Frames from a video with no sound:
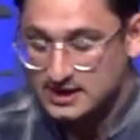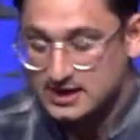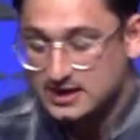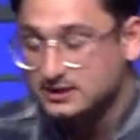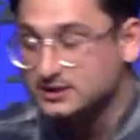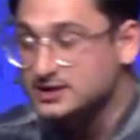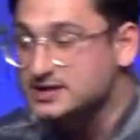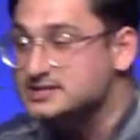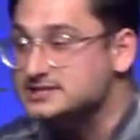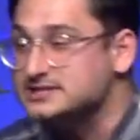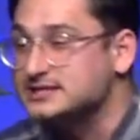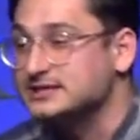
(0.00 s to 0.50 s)

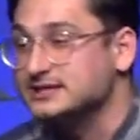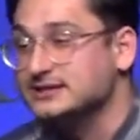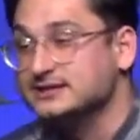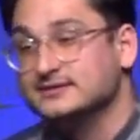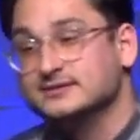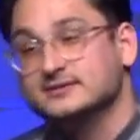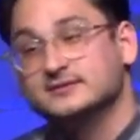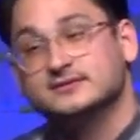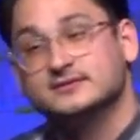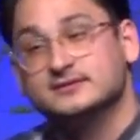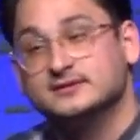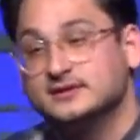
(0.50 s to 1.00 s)
Listen,
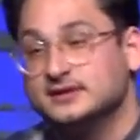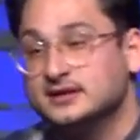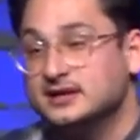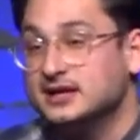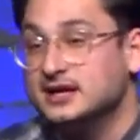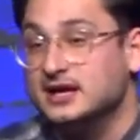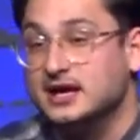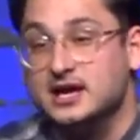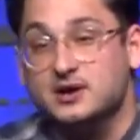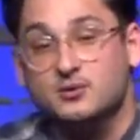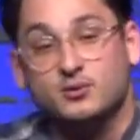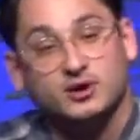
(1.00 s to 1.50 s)

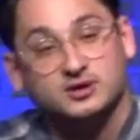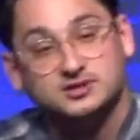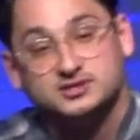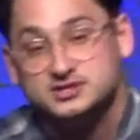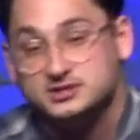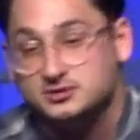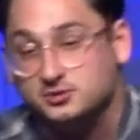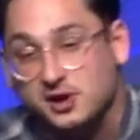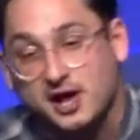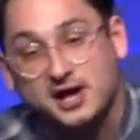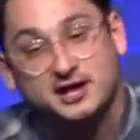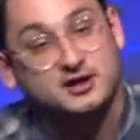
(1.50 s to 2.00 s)
he wants
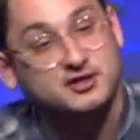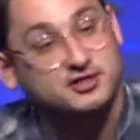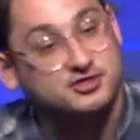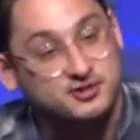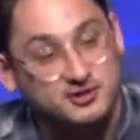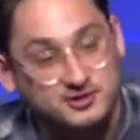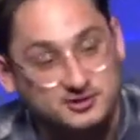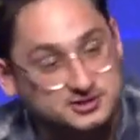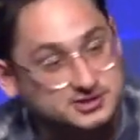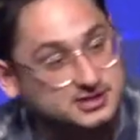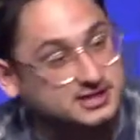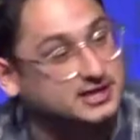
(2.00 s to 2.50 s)
you like a
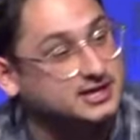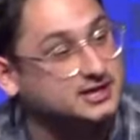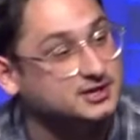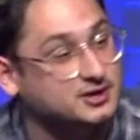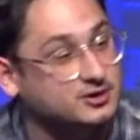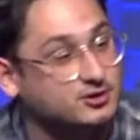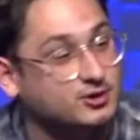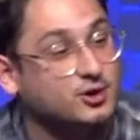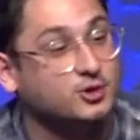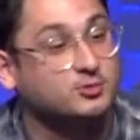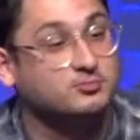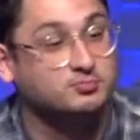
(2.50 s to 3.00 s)
13 year
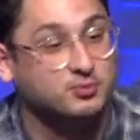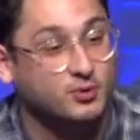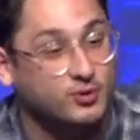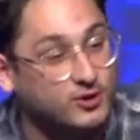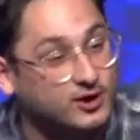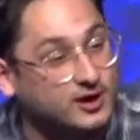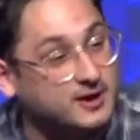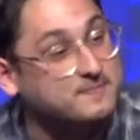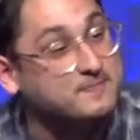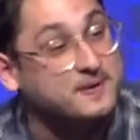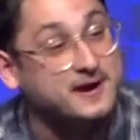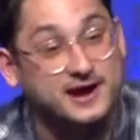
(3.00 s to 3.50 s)
old
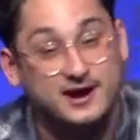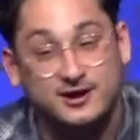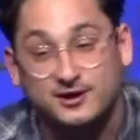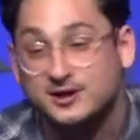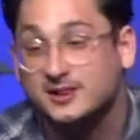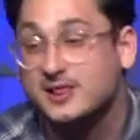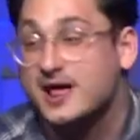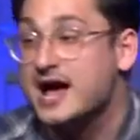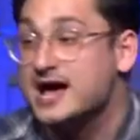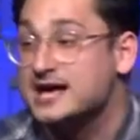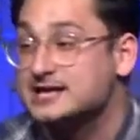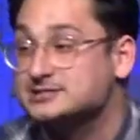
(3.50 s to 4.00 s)
boy
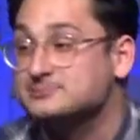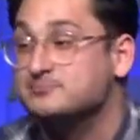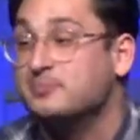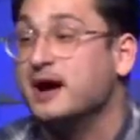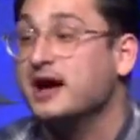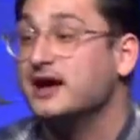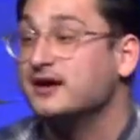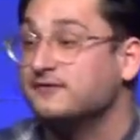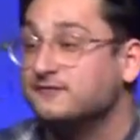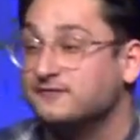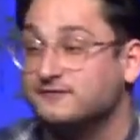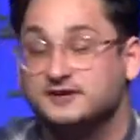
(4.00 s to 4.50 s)
paralyzed
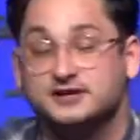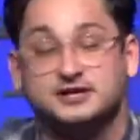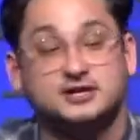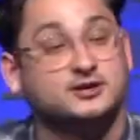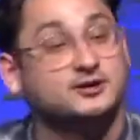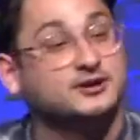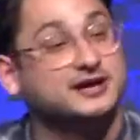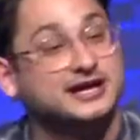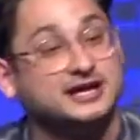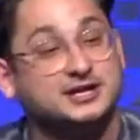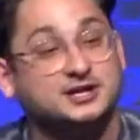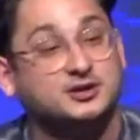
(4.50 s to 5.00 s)
by fear
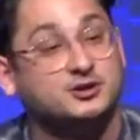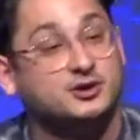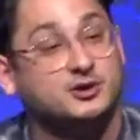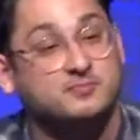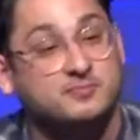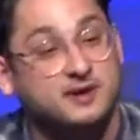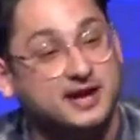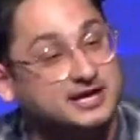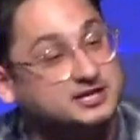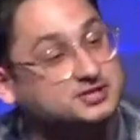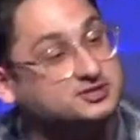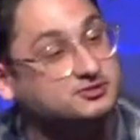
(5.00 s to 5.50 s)
in your
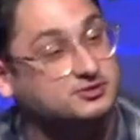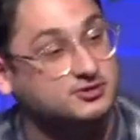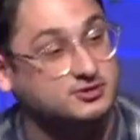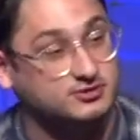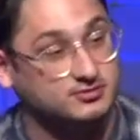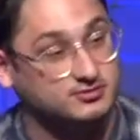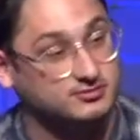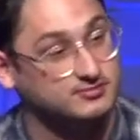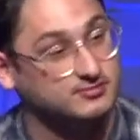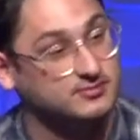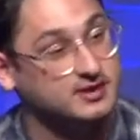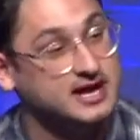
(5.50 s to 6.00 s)

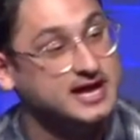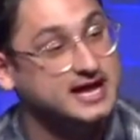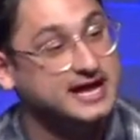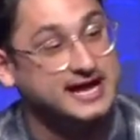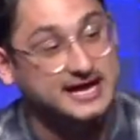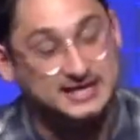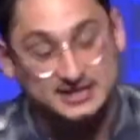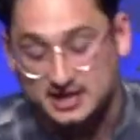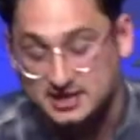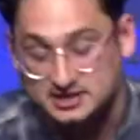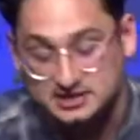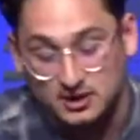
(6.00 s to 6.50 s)
bedroom. He
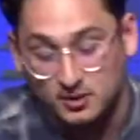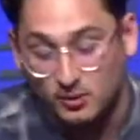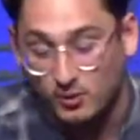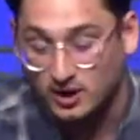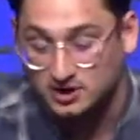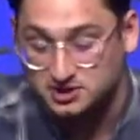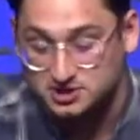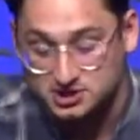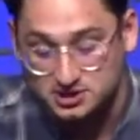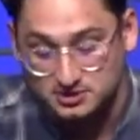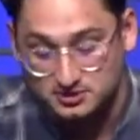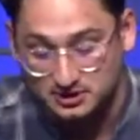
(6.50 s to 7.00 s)
doesn't
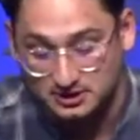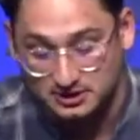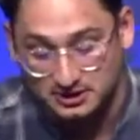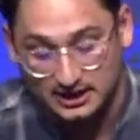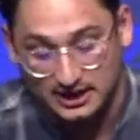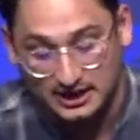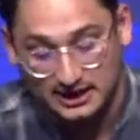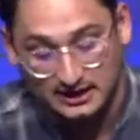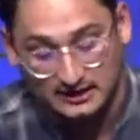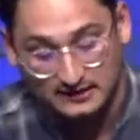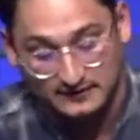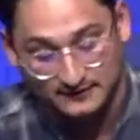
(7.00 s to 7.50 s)
want you to
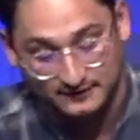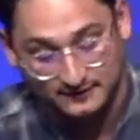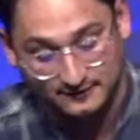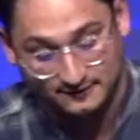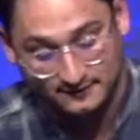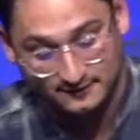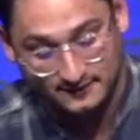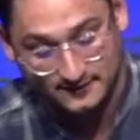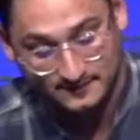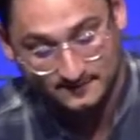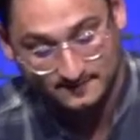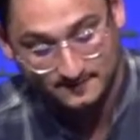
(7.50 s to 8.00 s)
leave.
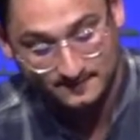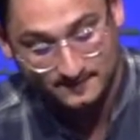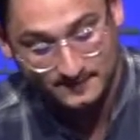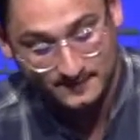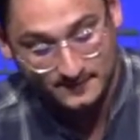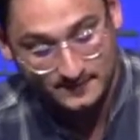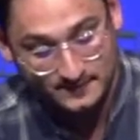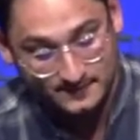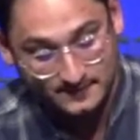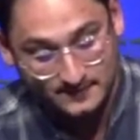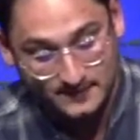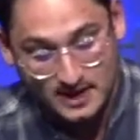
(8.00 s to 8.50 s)

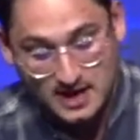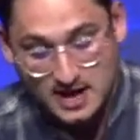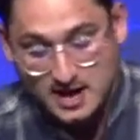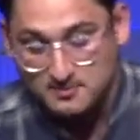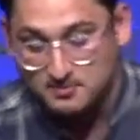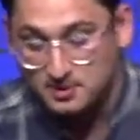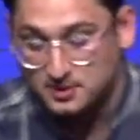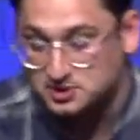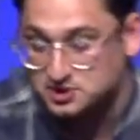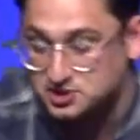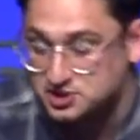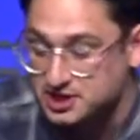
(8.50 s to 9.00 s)

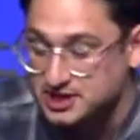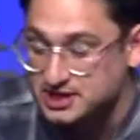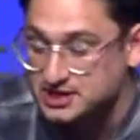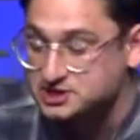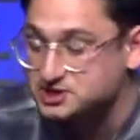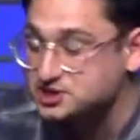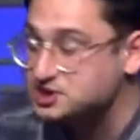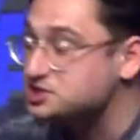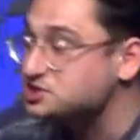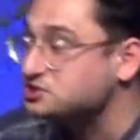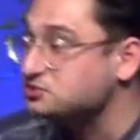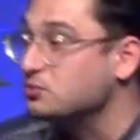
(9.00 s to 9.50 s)
But
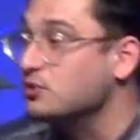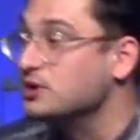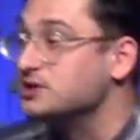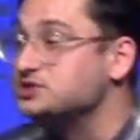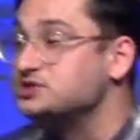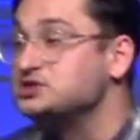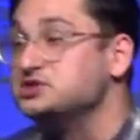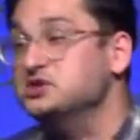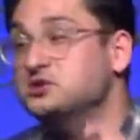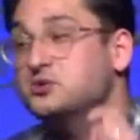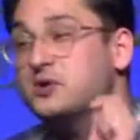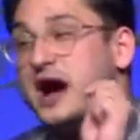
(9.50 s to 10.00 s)
Jesus
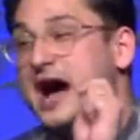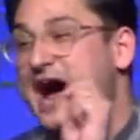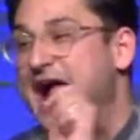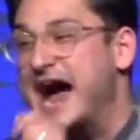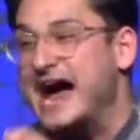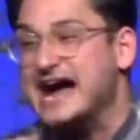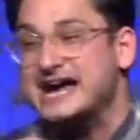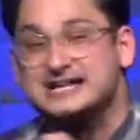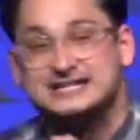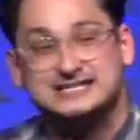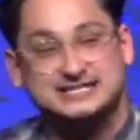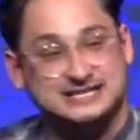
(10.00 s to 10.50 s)
wants you
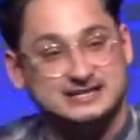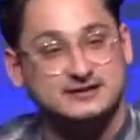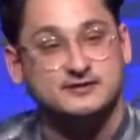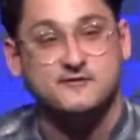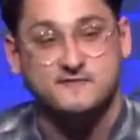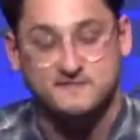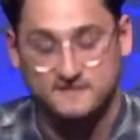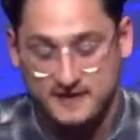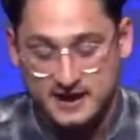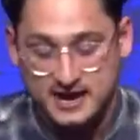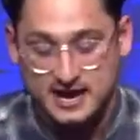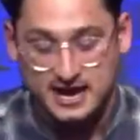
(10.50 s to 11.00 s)

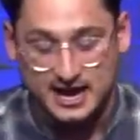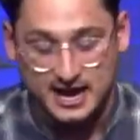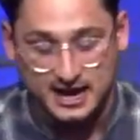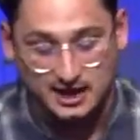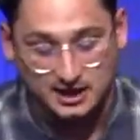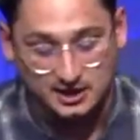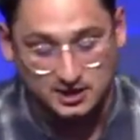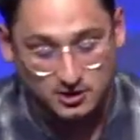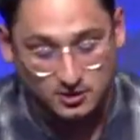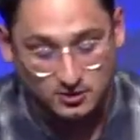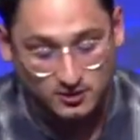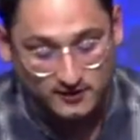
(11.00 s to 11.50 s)
active
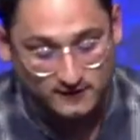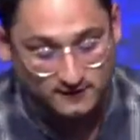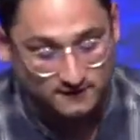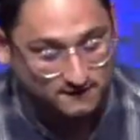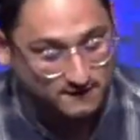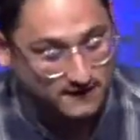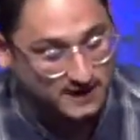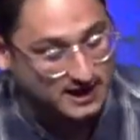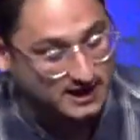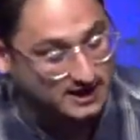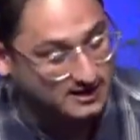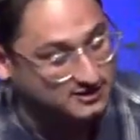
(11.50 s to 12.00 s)
in your
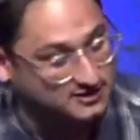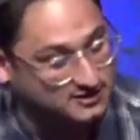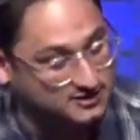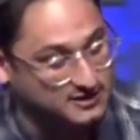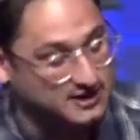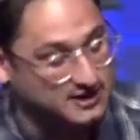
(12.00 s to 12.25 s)
faith.